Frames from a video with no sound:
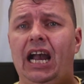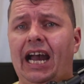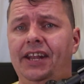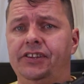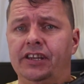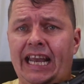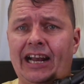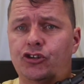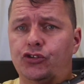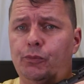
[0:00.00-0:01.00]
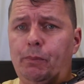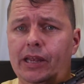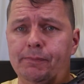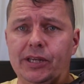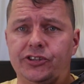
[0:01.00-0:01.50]
and the actual
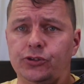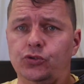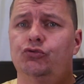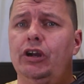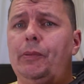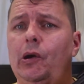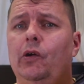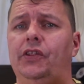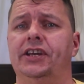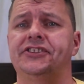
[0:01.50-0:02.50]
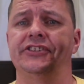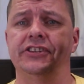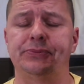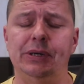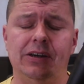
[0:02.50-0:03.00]
pistol grip on this
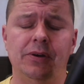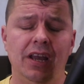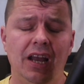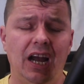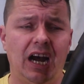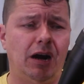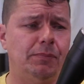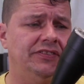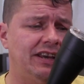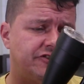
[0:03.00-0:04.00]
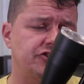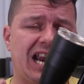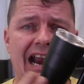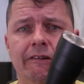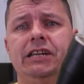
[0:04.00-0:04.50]
as well. And they've just
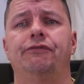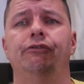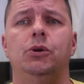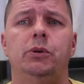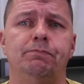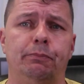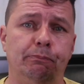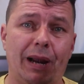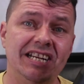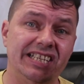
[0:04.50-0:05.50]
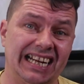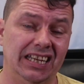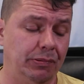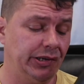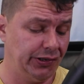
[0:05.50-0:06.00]
carried it through and
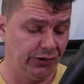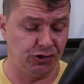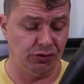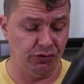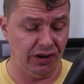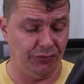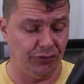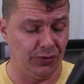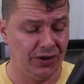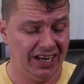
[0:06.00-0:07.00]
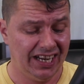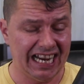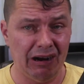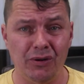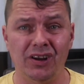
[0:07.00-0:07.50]
basically put it onto a rifle.
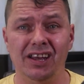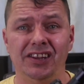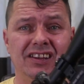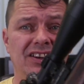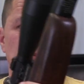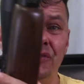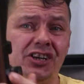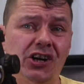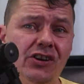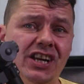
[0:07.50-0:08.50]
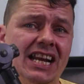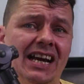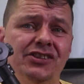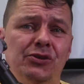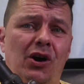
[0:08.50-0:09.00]
Now, with the cocking
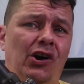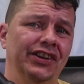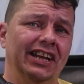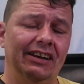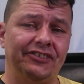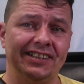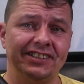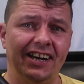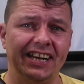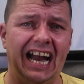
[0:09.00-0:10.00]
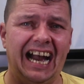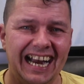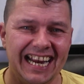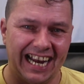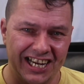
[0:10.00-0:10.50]
handle on the left hand side,
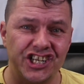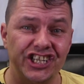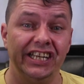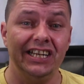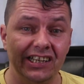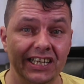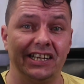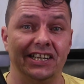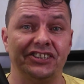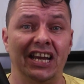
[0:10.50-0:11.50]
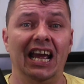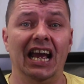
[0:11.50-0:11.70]
I actually like this.